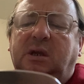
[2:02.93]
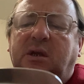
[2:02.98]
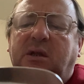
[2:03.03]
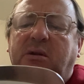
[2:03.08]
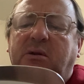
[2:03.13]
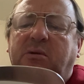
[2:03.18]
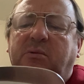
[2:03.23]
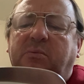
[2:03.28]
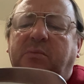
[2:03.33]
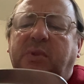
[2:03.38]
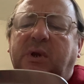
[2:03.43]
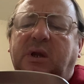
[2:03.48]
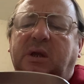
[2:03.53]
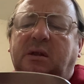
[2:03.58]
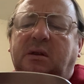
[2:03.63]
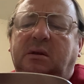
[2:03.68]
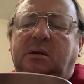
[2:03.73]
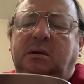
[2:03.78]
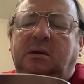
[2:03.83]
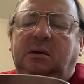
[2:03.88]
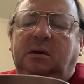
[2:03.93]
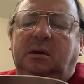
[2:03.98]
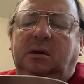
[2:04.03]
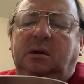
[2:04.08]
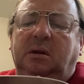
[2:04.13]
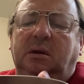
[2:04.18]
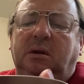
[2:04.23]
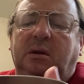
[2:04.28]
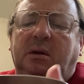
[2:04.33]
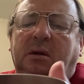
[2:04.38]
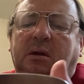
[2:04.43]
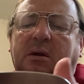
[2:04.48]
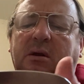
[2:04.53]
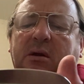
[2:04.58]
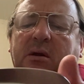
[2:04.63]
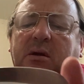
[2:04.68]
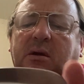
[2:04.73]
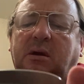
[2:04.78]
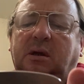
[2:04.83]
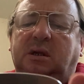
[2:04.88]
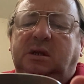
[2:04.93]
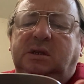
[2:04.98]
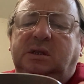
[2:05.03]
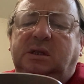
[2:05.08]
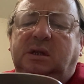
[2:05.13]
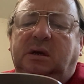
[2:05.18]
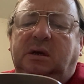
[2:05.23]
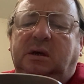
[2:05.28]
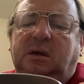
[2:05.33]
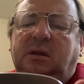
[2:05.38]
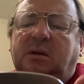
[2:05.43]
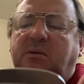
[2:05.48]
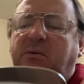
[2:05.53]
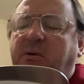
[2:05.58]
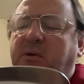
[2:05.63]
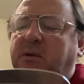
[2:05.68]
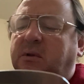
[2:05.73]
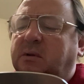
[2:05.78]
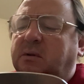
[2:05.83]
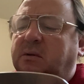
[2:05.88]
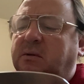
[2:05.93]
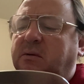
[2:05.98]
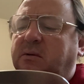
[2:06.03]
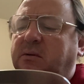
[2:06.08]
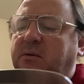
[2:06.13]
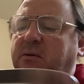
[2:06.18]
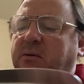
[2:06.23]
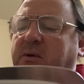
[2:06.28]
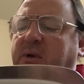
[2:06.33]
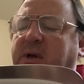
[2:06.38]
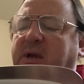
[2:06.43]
cannot bend as the other one. I